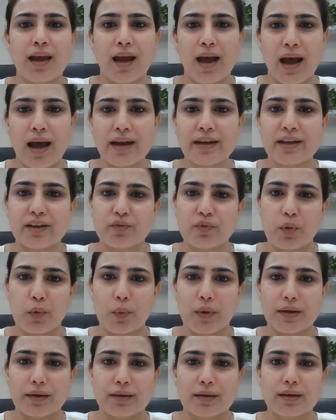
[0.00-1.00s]
Hi,
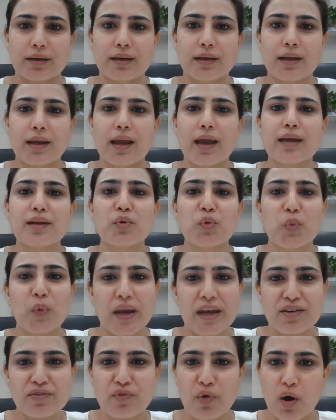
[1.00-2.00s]
everyone, and a
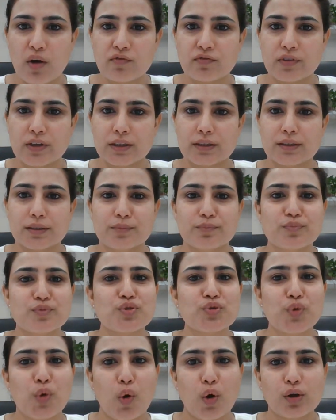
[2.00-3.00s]
very warm welcome
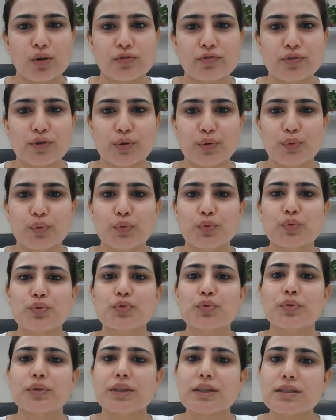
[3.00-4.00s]
to all of you
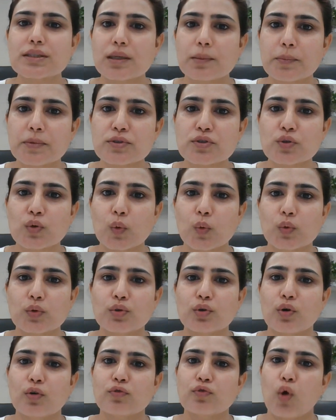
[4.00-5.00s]
to this episode
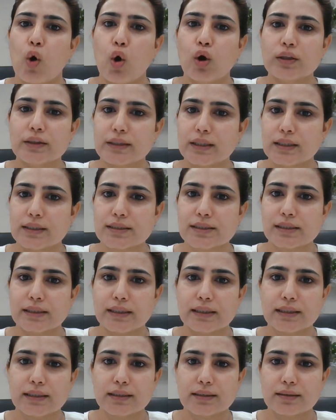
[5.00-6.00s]
of All Things
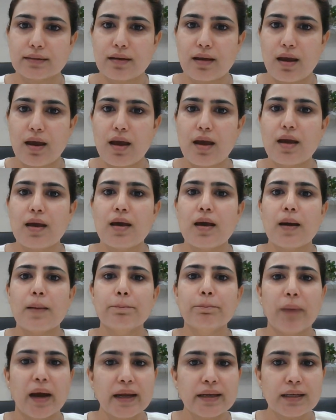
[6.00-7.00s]
Lean.
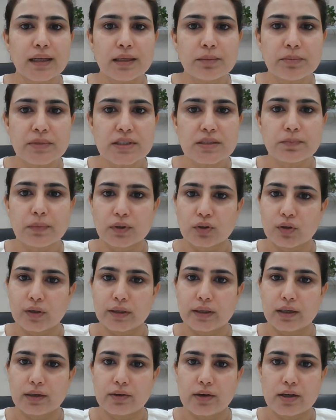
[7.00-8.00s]
My name is
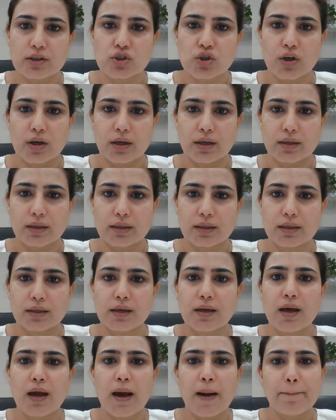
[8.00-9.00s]
Madhulika Rajahan,
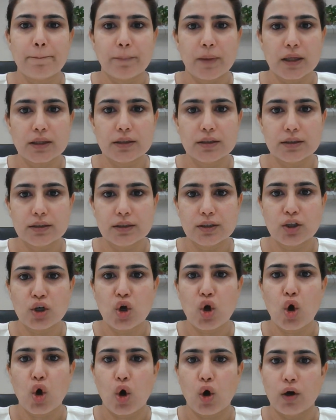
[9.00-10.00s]
mother,
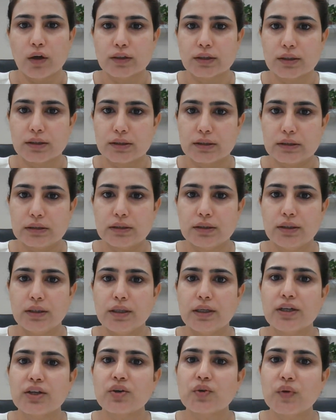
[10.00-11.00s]
author,
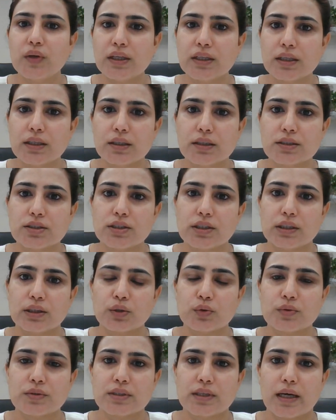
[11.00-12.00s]
green energy
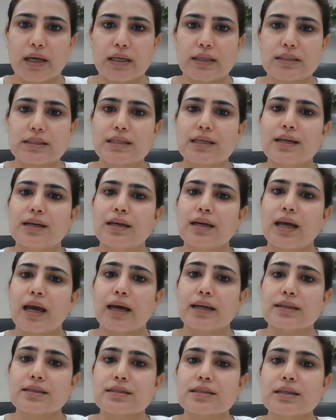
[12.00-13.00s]
enthusiast,
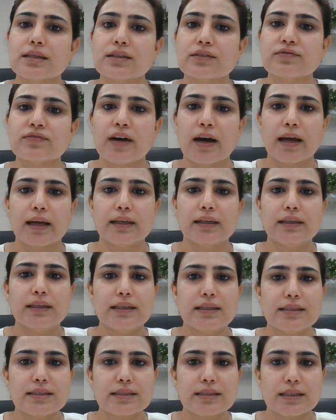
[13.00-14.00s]
and a certified
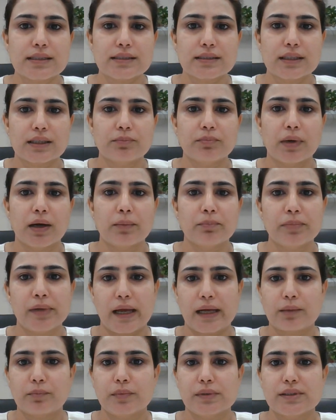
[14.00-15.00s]
Lean Six Sigma
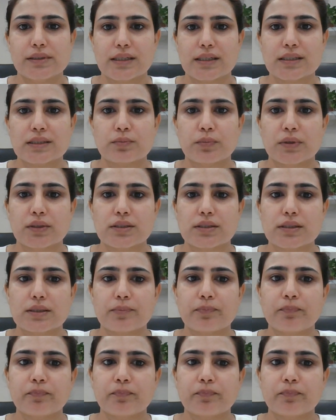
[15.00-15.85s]
black belt expert.